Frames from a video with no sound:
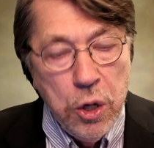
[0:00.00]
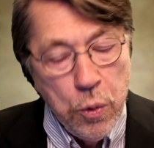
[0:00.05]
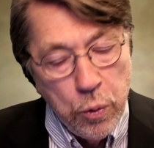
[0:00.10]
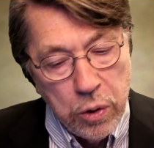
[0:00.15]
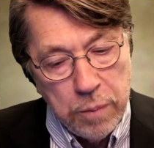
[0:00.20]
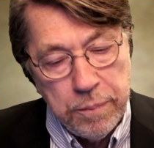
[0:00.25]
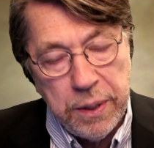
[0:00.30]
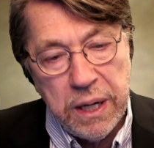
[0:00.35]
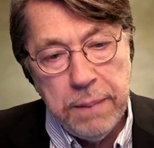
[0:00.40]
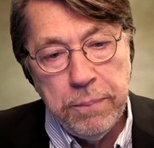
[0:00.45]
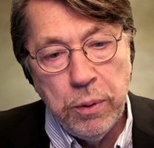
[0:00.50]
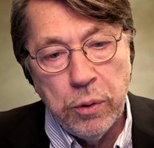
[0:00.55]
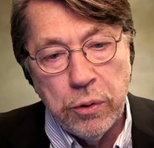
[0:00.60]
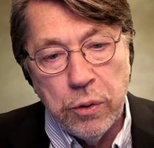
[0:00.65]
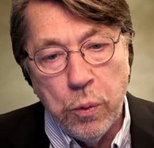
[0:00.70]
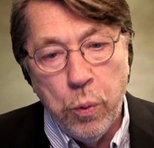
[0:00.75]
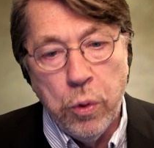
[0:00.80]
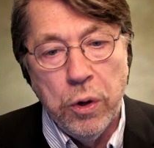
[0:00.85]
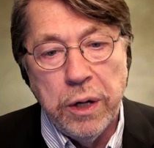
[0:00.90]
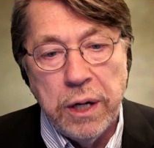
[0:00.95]
where people
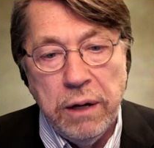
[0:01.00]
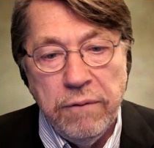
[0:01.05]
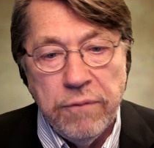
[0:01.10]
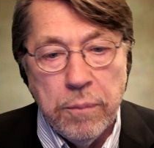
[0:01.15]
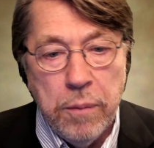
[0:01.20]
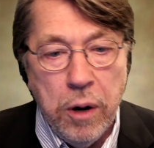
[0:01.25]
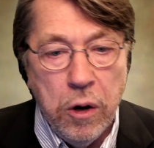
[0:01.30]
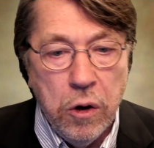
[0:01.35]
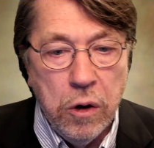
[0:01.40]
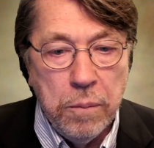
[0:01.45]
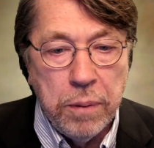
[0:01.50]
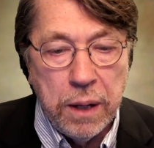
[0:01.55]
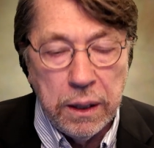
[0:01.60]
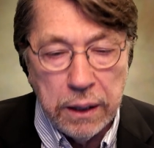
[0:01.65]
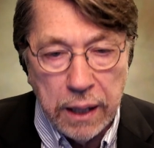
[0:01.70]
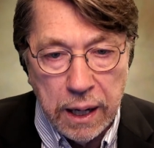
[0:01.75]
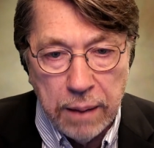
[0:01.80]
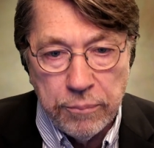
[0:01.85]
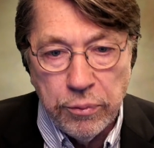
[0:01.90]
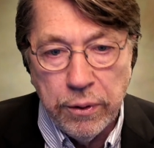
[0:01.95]
are working from home,
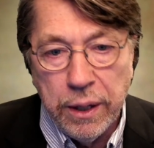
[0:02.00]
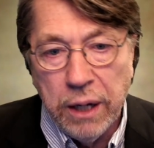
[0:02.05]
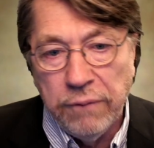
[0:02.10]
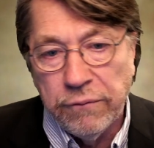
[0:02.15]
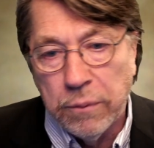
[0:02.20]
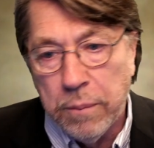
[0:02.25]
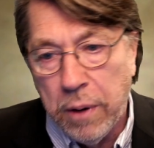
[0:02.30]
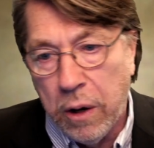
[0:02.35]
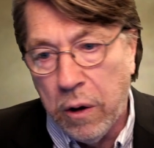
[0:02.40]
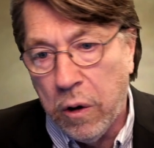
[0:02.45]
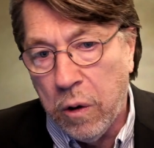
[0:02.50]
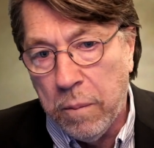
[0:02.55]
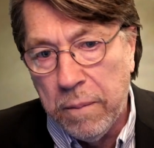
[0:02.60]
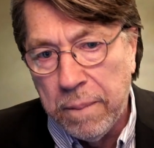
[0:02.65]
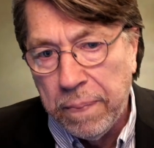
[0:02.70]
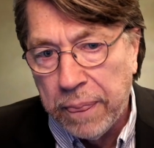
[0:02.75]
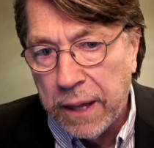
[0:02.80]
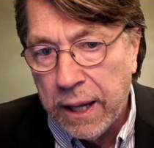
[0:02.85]
collaborating from home.